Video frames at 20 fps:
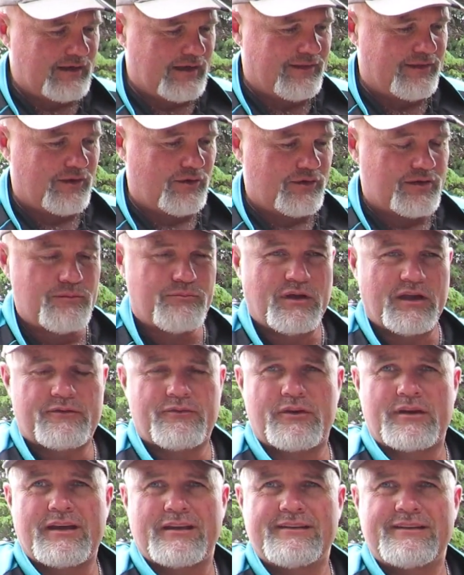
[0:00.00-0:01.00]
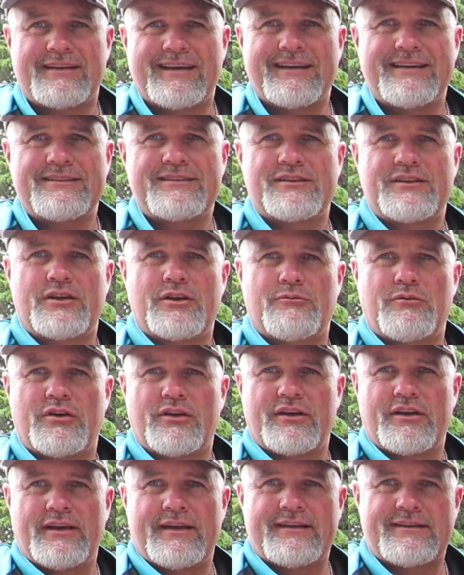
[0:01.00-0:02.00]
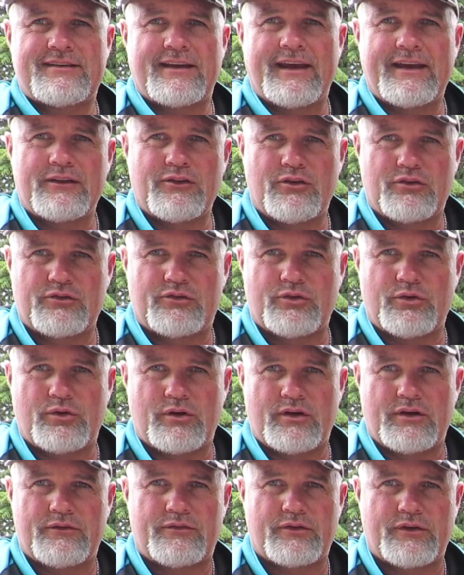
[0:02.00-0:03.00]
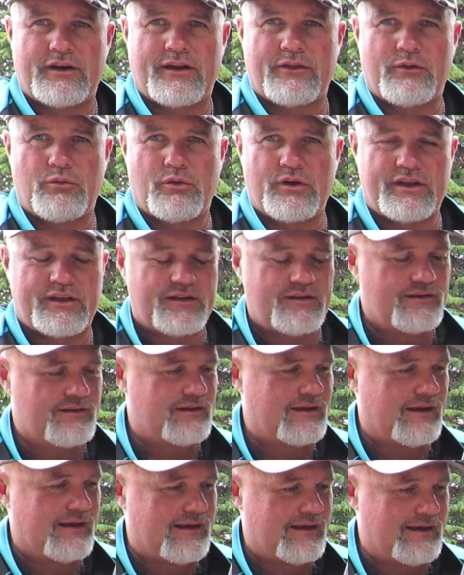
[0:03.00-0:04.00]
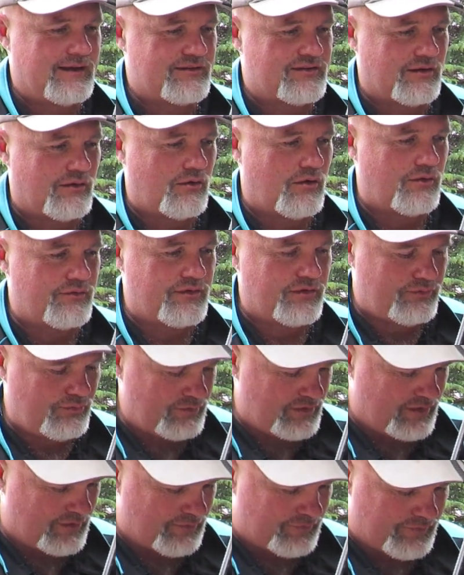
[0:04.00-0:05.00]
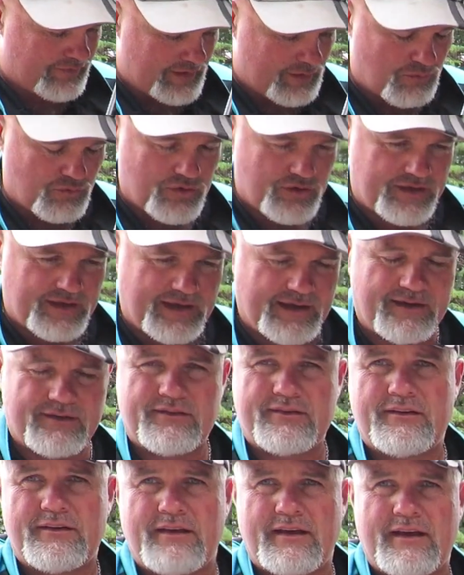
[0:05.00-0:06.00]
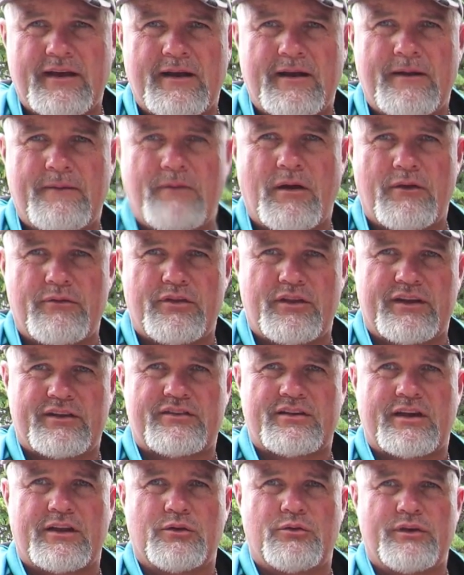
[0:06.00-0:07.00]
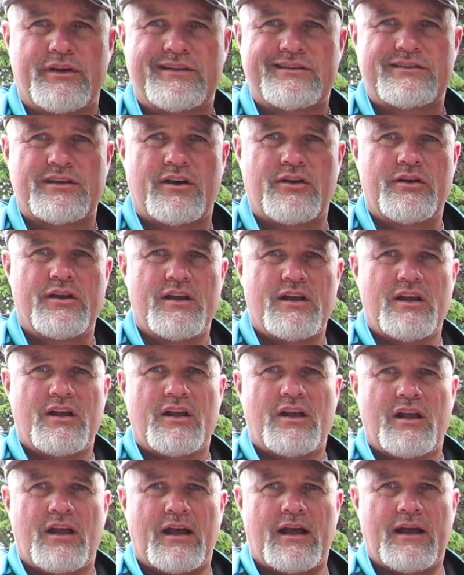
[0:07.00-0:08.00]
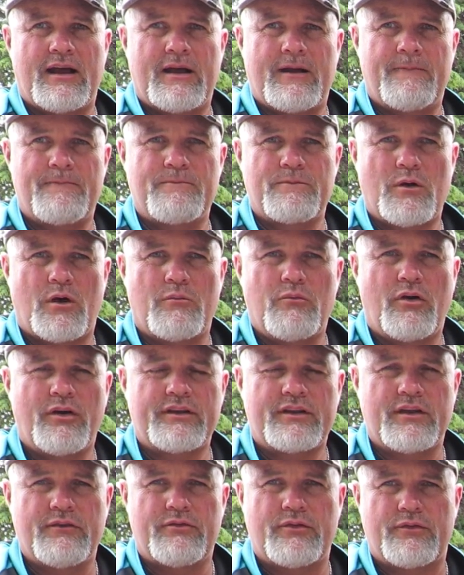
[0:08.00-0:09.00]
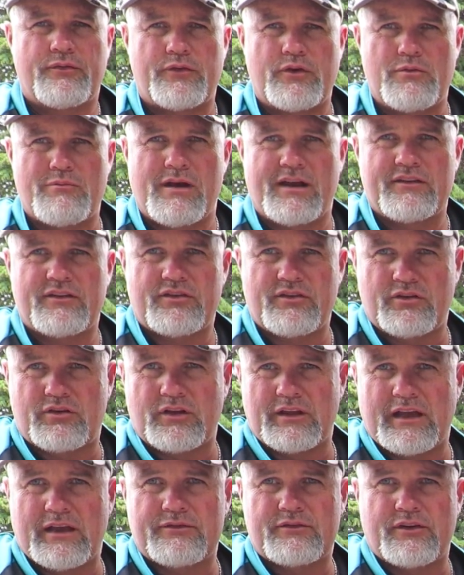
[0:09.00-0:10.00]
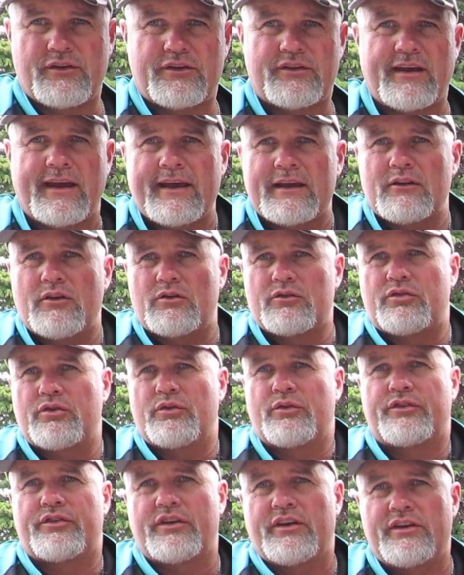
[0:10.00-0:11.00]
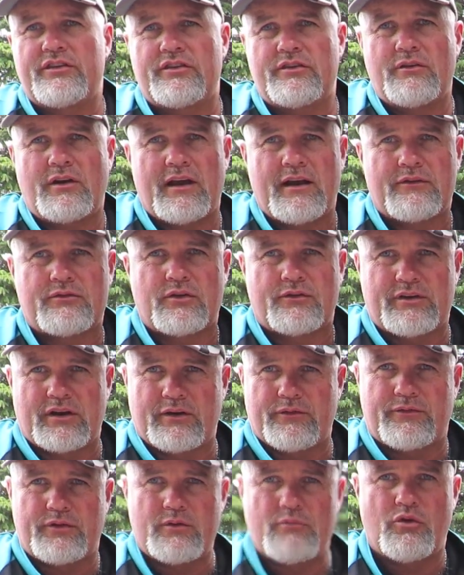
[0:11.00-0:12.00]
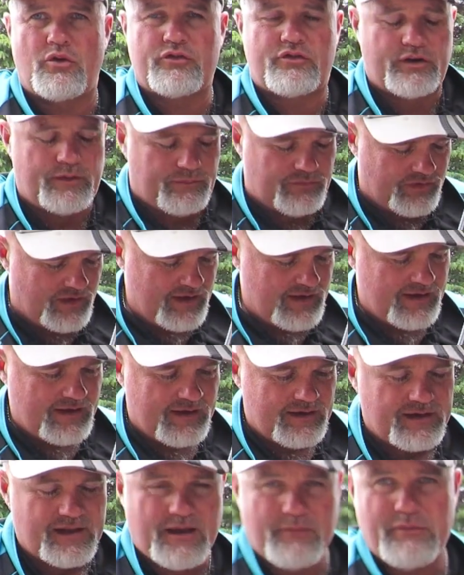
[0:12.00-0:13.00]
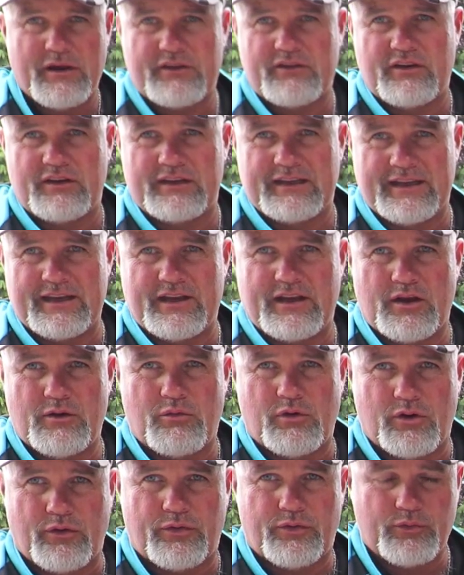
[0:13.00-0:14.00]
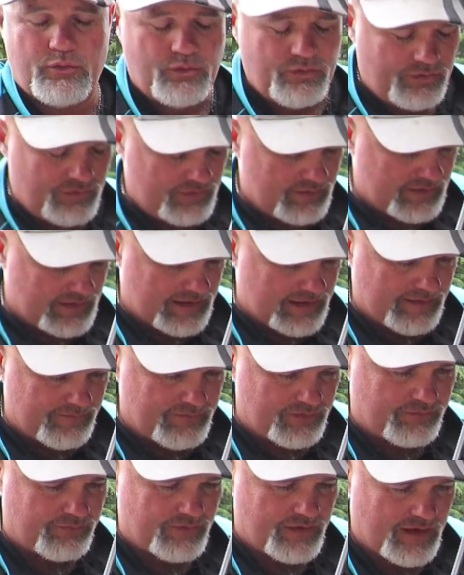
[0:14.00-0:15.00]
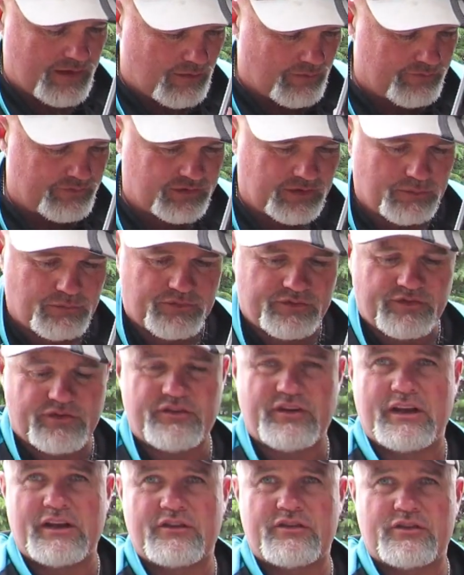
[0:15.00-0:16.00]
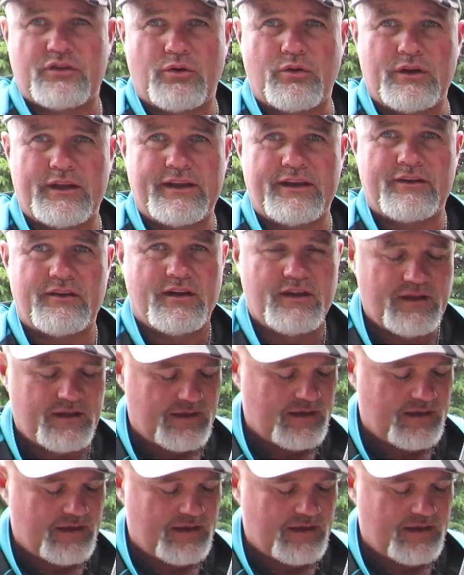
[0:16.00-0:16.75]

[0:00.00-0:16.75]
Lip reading: and then I get back for a couple of days, and then I'm on a tag-along tour for another week. So this will get a fair workout over the next couple of weeks. So I might give it a few months until after the tag-along tour season, after I've done a few more trips, come back to you and let you know what I thought. This video obviously was just installing it